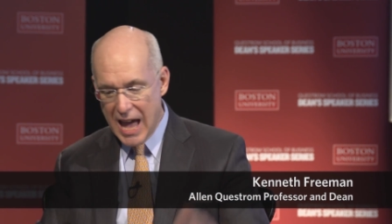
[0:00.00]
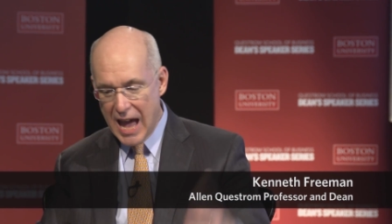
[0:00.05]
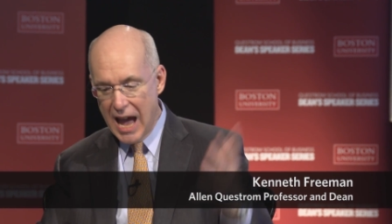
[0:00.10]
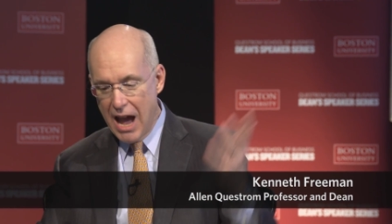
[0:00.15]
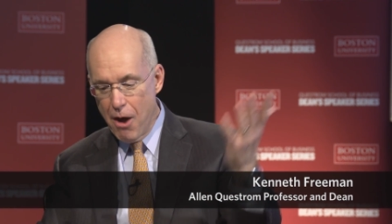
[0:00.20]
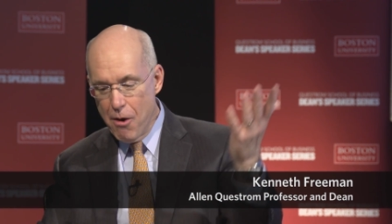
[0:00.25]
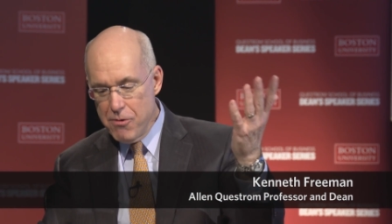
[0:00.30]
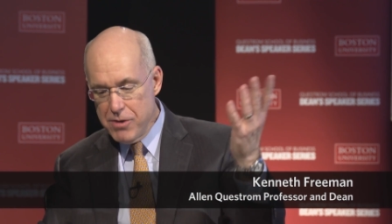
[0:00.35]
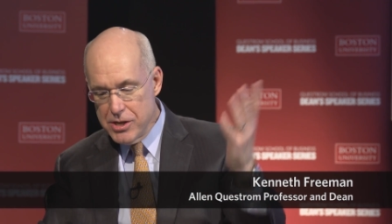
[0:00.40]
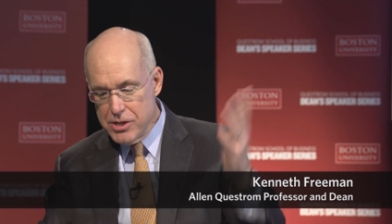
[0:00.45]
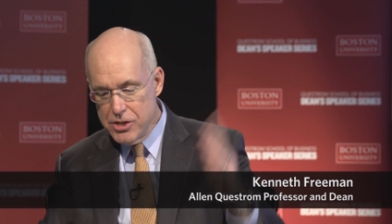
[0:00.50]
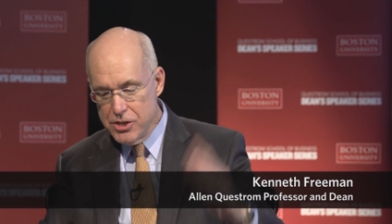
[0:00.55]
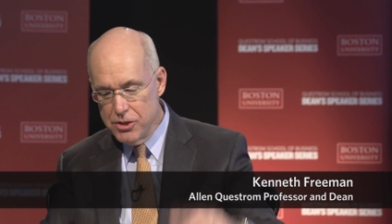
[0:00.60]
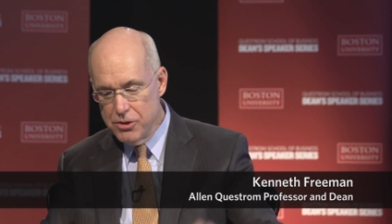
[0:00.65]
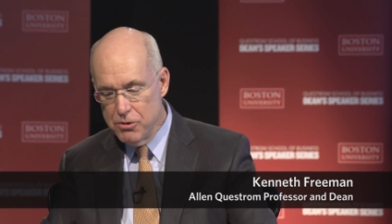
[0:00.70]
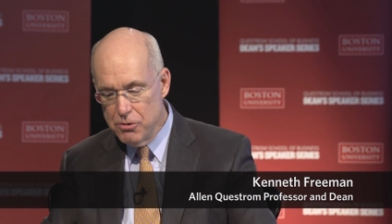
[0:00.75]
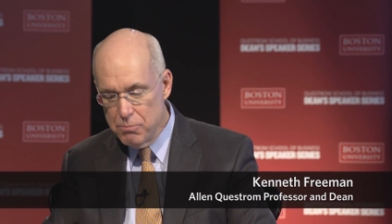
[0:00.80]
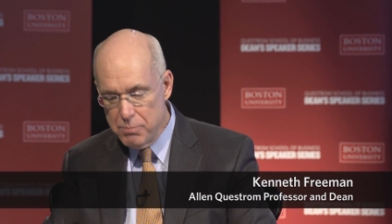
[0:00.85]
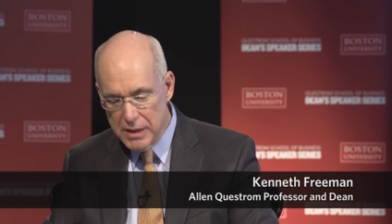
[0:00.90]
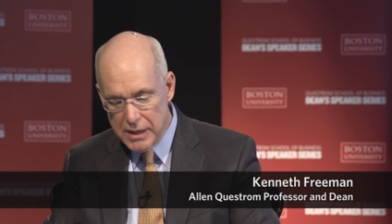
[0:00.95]
How did
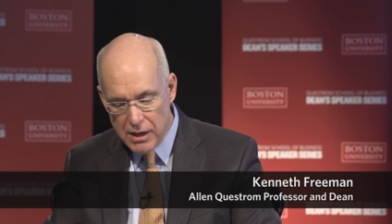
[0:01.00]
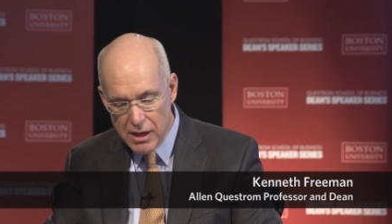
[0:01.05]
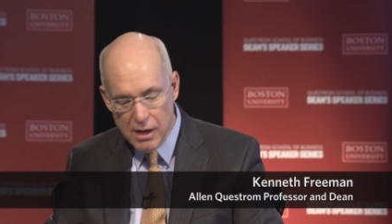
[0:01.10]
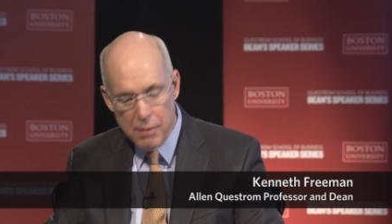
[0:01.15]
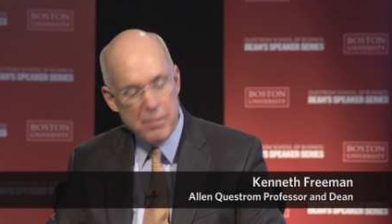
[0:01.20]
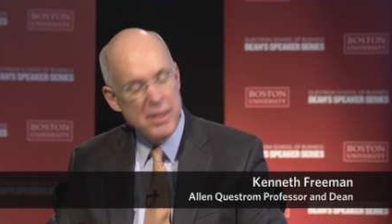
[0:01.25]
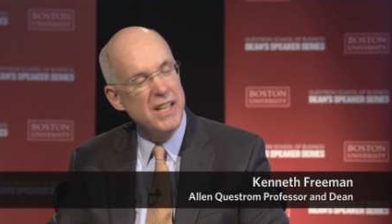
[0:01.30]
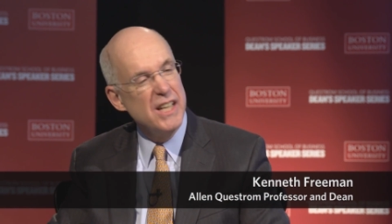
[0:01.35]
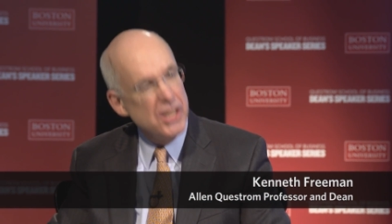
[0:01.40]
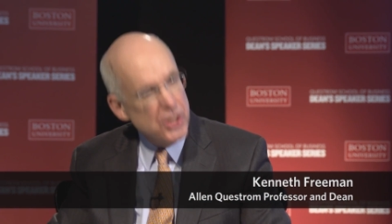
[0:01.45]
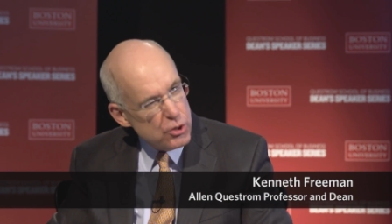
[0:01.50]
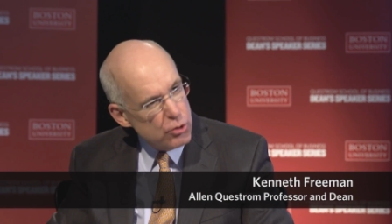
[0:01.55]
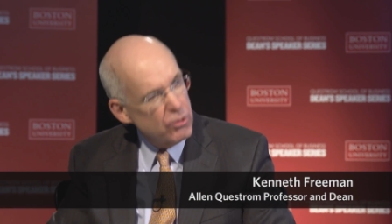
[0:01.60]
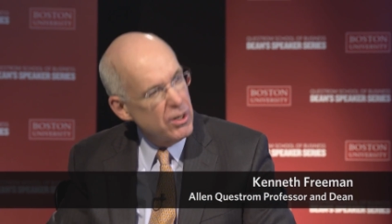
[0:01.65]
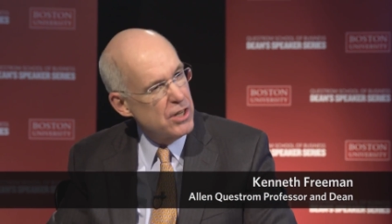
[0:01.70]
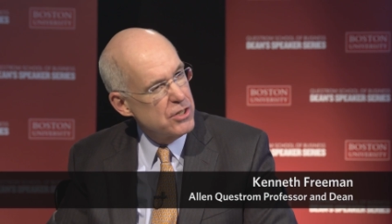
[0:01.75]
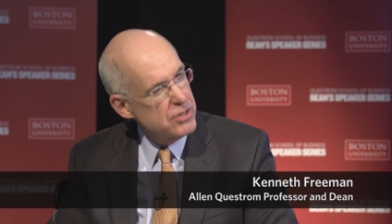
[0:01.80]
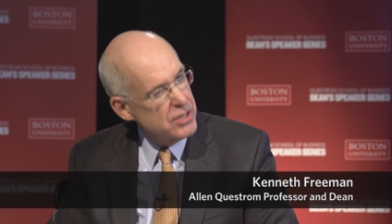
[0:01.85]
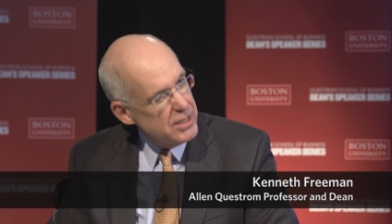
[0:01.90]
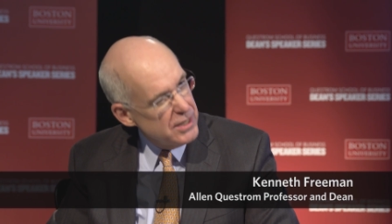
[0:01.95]
you become
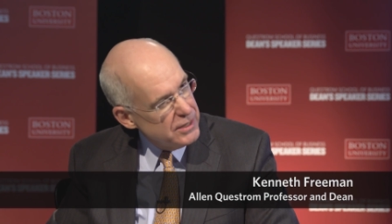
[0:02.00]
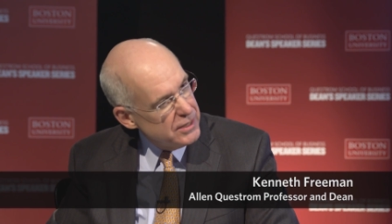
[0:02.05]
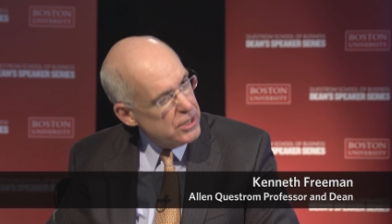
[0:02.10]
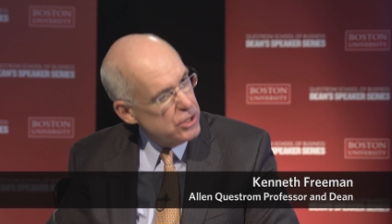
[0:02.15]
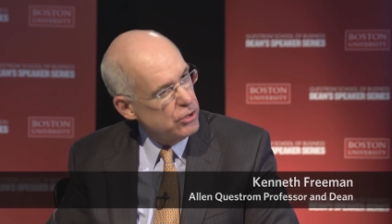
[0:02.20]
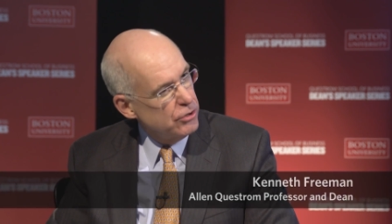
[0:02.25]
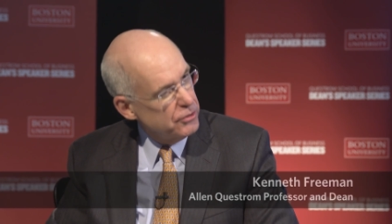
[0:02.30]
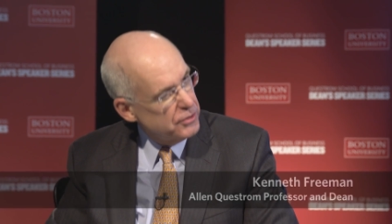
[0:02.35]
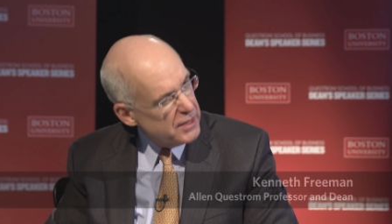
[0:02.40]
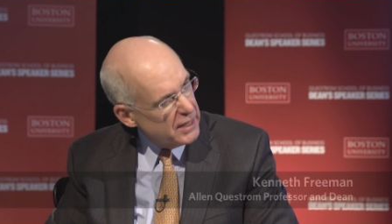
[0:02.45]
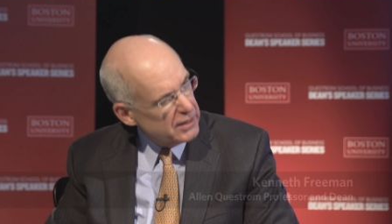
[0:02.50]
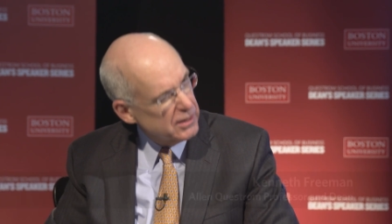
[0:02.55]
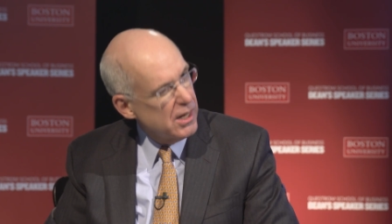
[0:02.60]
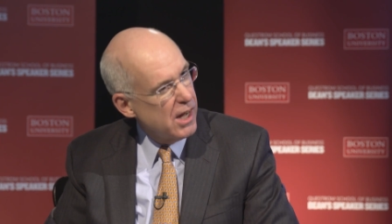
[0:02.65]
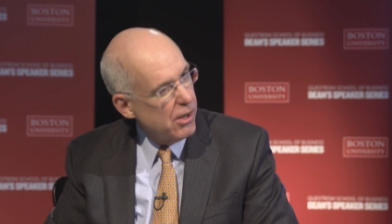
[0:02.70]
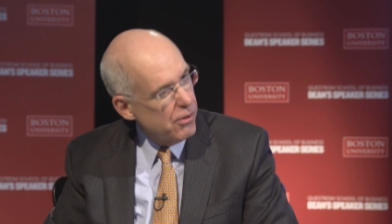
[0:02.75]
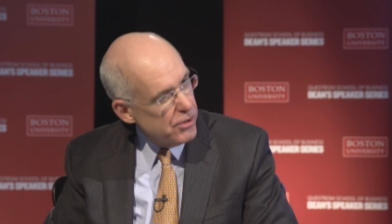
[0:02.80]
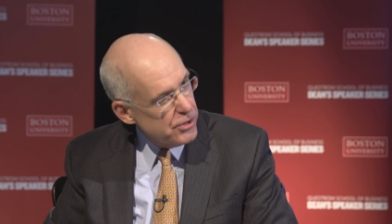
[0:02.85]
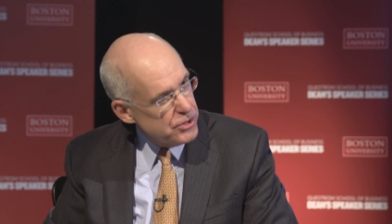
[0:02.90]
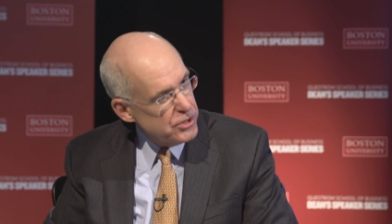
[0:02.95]
interested in digital
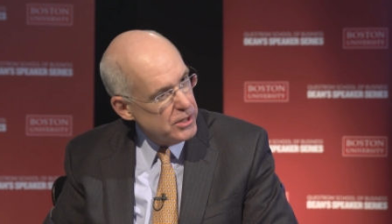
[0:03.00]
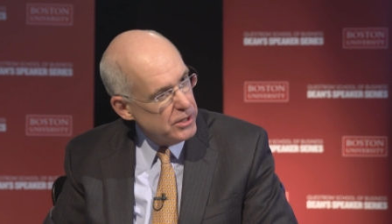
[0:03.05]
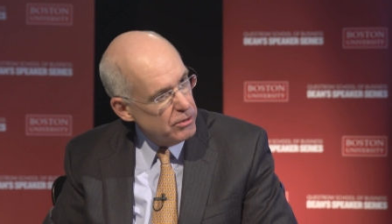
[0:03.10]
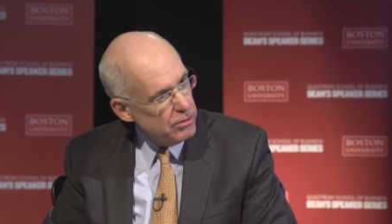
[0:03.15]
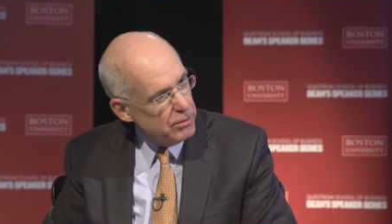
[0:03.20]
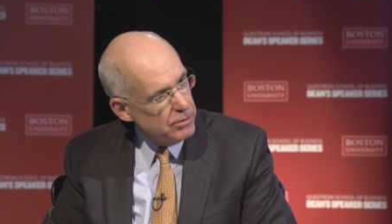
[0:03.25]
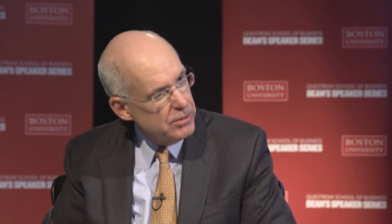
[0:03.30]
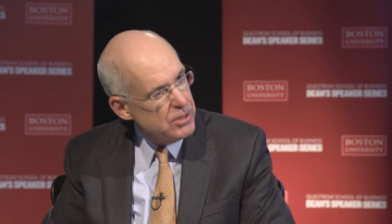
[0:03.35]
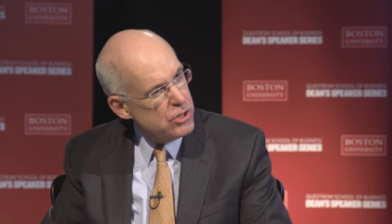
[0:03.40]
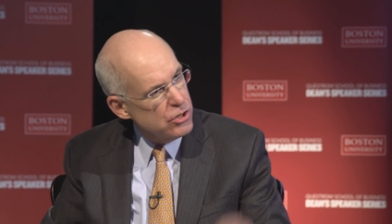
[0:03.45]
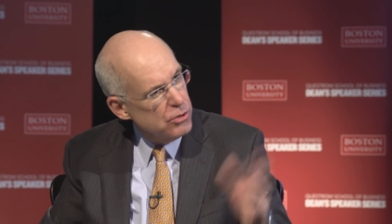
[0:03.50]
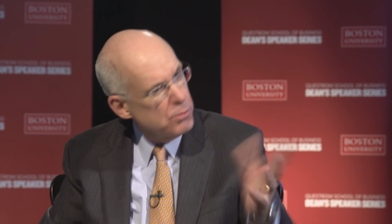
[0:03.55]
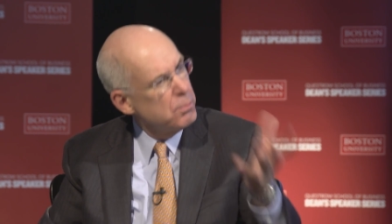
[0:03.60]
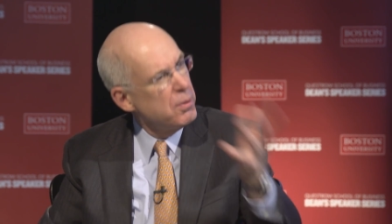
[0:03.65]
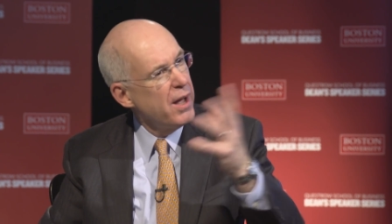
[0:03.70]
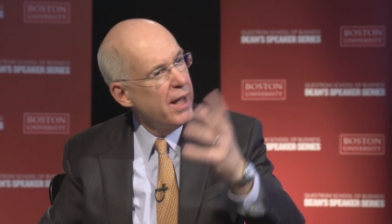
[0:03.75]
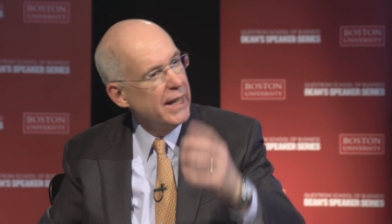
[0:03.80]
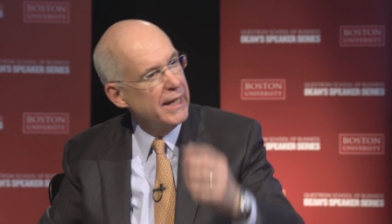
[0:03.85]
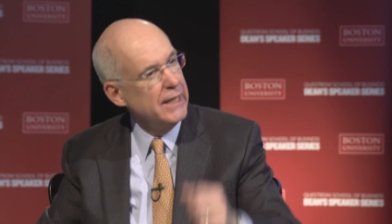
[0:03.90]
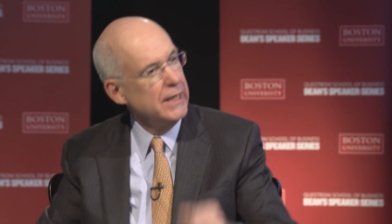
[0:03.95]
technology? You're a
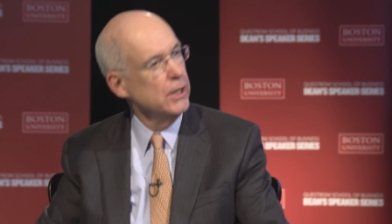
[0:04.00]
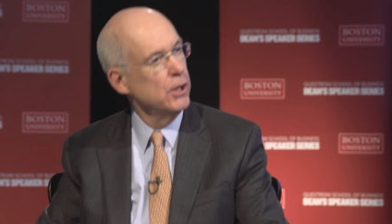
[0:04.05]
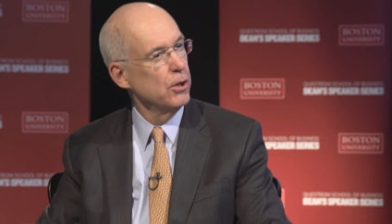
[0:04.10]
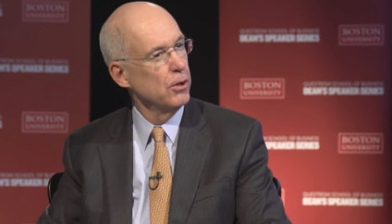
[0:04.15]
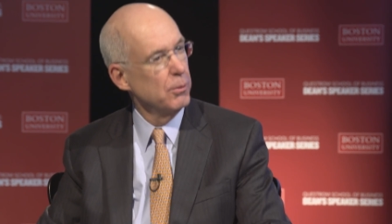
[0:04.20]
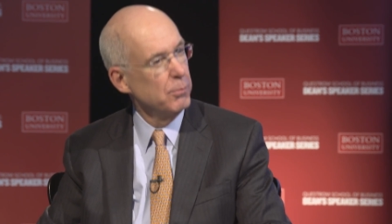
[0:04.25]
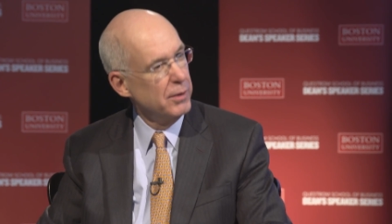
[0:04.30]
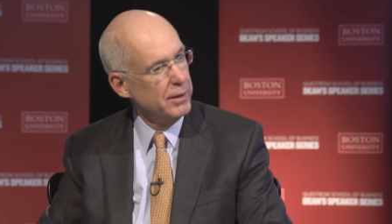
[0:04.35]
digital pioneer